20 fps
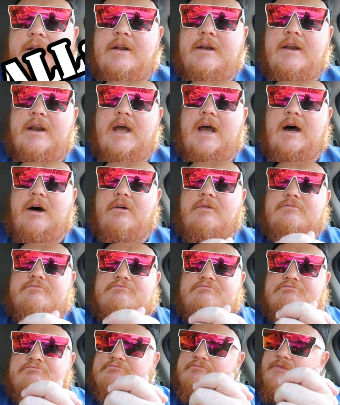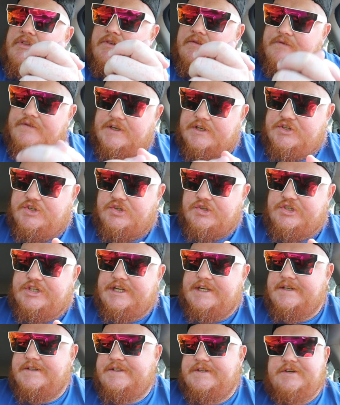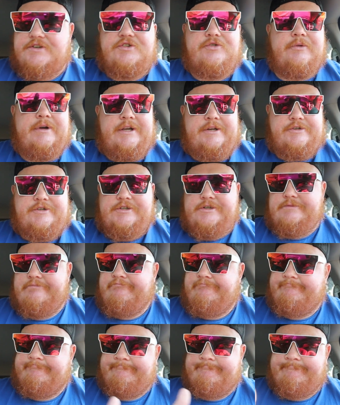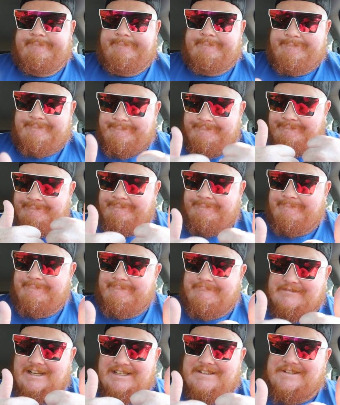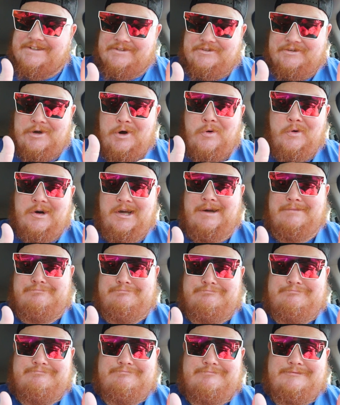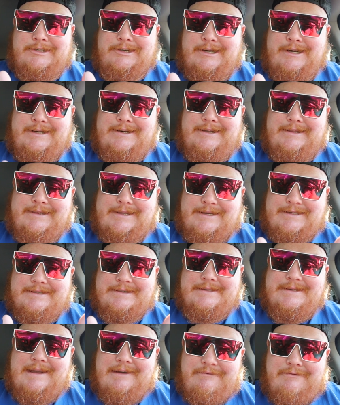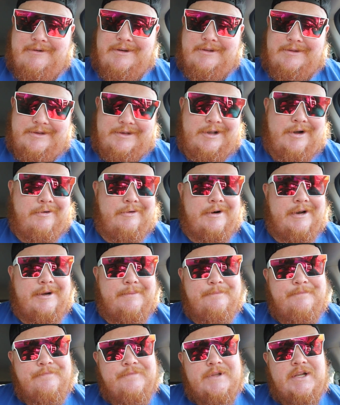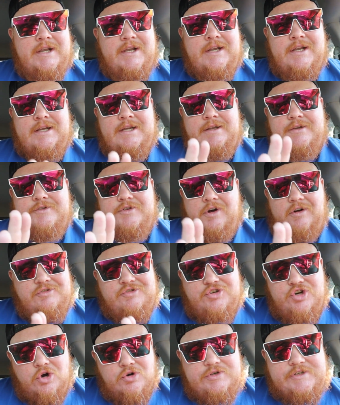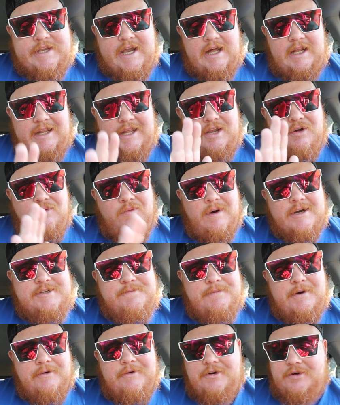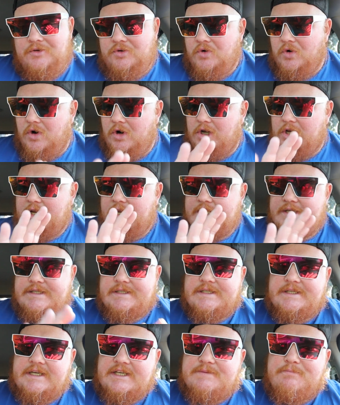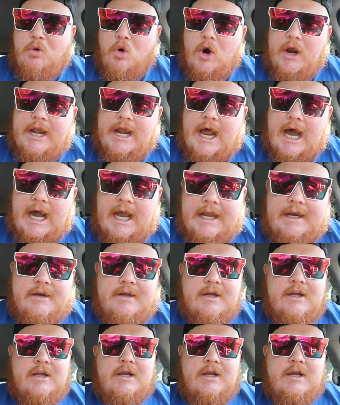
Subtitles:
Now, fix your cheese situation, that thing's going up. All right, that is definitely going up. So Joe's Deli, Westbury, New York, 6.9.